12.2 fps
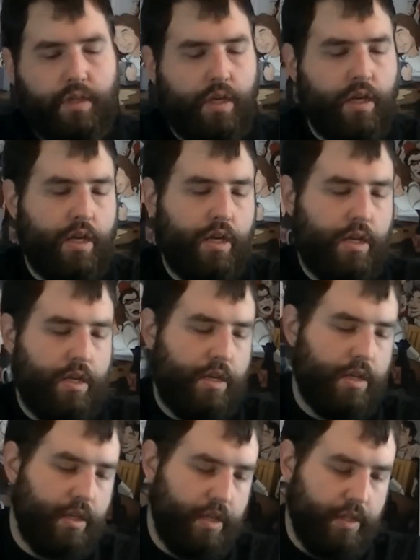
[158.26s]

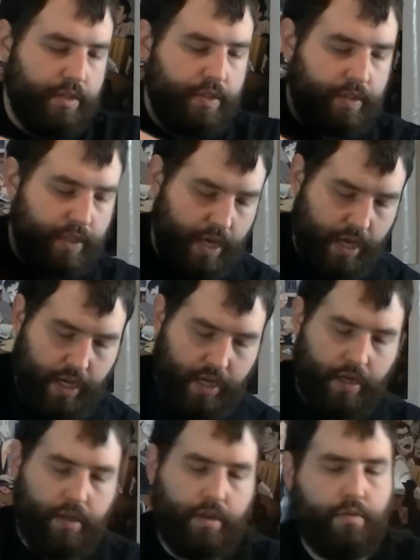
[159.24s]
And
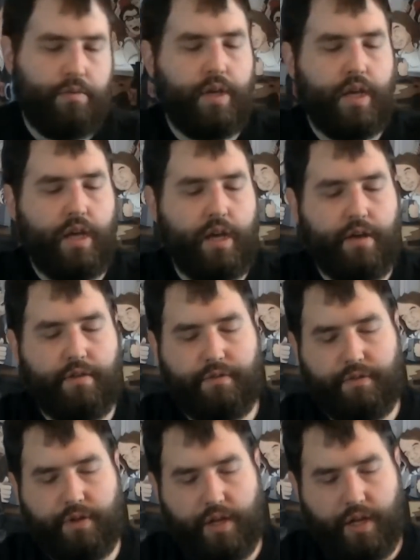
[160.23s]
inside we
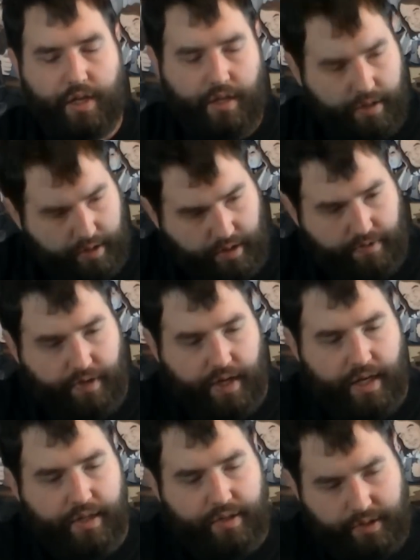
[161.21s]
have the
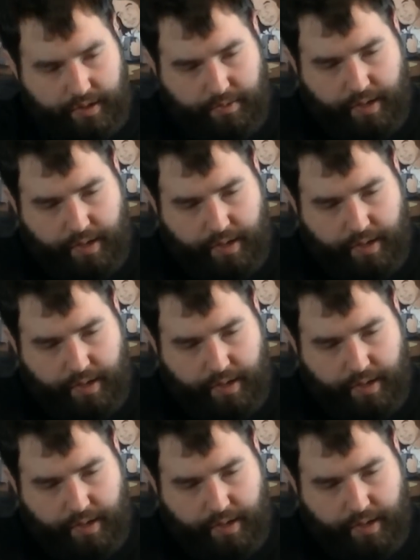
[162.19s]
device.